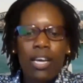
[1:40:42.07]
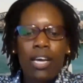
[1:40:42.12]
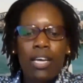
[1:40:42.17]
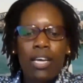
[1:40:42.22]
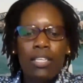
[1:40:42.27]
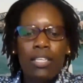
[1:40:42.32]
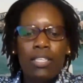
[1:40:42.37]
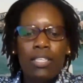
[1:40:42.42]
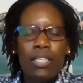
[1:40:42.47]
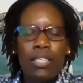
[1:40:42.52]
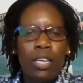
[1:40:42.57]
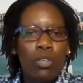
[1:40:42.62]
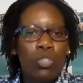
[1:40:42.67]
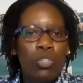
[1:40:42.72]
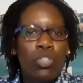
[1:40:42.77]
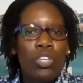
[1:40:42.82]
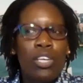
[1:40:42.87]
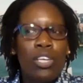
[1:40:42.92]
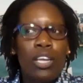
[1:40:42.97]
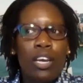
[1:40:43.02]
And in
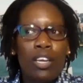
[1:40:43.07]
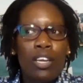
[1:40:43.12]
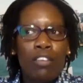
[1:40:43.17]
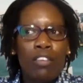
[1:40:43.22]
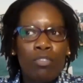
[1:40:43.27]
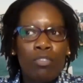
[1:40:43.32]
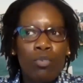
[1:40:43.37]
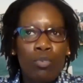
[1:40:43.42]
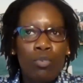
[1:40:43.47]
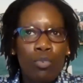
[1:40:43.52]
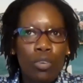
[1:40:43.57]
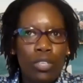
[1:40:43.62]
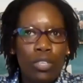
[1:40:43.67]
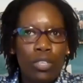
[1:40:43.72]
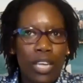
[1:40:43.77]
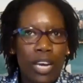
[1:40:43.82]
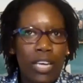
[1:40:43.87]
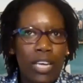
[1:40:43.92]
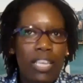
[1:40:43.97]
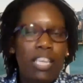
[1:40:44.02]
Australia, if you do
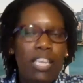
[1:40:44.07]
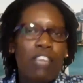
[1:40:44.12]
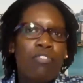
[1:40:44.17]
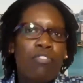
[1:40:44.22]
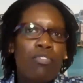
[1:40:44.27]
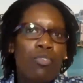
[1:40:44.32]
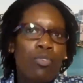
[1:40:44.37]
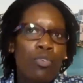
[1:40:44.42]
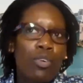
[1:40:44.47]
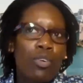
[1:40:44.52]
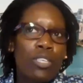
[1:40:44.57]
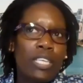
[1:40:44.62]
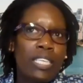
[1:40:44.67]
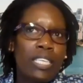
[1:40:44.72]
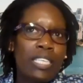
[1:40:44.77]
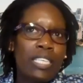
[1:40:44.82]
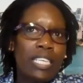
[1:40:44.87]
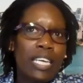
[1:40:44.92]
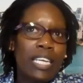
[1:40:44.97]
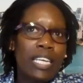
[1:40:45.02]
not if you do
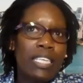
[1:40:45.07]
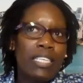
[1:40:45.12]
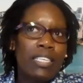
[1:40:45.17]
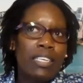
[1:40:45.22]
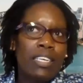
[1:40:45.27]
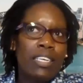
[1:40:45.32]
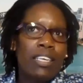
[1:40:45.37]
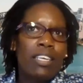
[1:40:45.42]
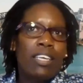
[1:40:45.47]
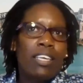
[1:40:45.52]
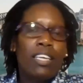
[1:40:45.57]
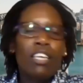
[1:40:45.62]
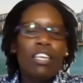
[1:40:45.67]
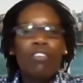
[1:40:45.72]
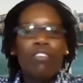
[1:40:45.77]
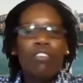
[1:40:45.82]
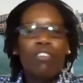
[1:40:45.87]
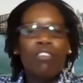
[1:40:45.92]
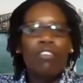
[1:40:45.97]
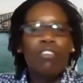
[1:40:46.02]
not attend
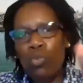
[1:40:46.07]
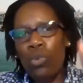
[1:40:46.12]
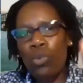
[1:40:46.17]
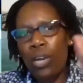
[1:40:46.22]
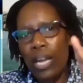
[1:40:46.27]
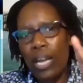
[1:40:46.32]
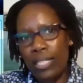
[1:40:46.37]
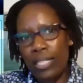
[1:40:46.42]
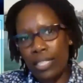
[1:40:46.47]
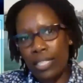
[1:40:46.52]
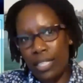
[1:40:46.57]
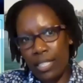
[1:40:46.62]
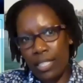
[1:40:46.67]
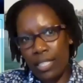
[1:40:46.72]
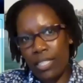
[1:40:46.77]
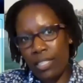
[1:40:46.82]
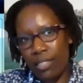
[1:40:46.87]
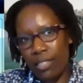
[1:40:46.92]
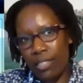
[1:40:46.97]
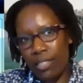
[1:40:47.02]
even two
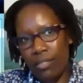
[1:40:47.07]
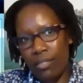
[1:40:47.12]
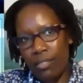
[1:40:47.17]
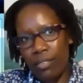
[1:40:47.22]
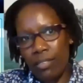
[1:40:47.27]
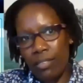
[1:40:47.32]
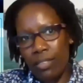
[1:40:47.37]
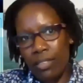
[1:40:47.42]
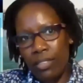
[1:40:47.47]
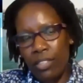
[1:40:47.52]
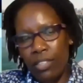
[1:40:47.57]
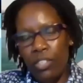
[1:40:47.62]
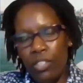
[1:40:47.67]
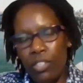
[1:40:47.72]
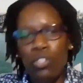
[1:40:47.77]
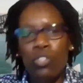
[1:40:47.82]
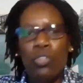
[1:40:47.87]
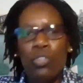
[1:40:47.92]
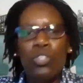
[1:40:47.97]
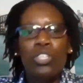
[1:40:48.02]
classes,
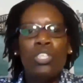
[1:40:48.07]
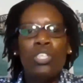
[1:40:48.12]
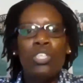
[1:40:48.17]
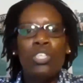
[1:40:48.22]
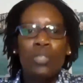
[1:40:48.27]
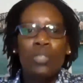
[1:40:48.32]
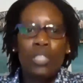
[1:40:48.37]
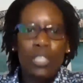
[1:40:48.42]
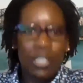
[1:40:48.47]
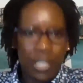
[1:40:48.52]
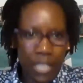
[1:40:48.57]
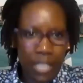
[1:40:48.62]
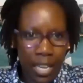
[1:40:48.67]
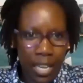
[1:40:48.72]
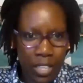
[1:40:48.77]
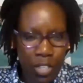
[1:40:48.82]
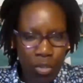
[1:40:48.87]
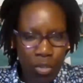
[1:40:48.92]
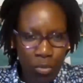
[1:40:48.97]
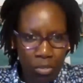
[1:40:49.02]
your COE is
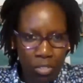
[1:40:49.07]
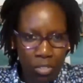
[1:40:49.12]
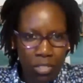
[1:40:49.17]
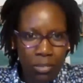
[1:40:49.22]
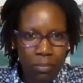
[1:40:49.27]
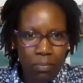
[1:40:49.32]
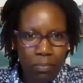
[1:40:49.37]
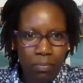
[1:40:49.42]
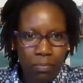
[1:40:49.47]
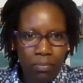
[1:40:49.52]
cancelled.